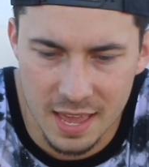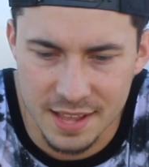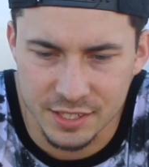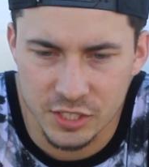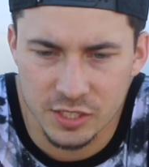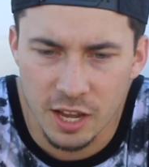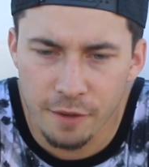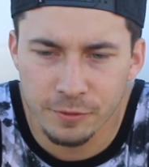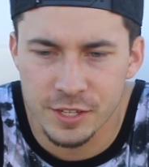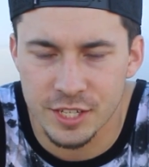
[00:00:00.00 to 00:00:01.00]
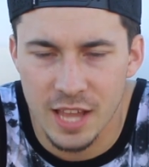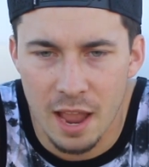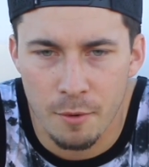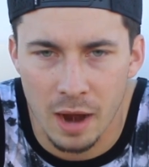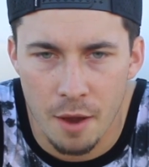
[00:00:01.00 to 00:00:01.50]
It's tough to
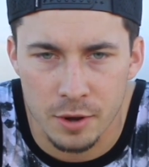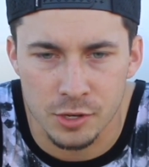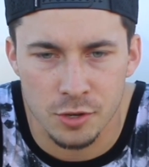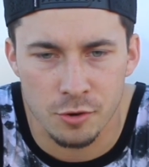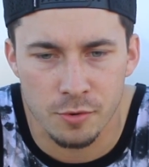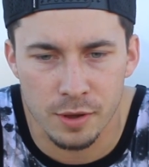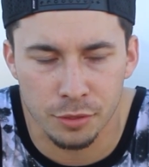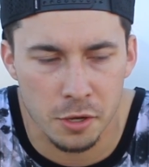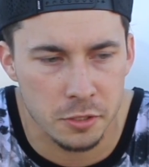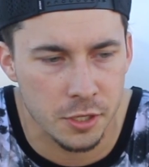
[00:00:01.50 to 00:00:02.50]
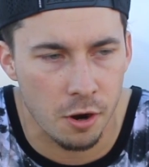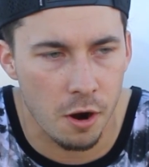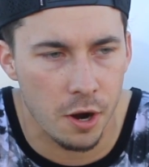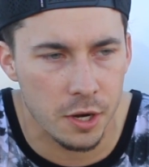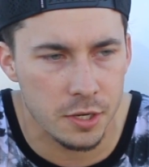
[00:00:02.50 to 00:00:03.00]
say what I would do with those
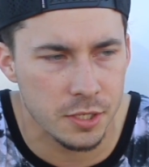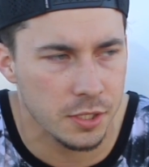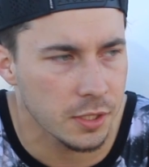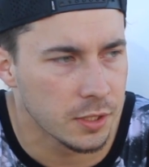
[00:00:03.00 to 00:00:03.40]
cars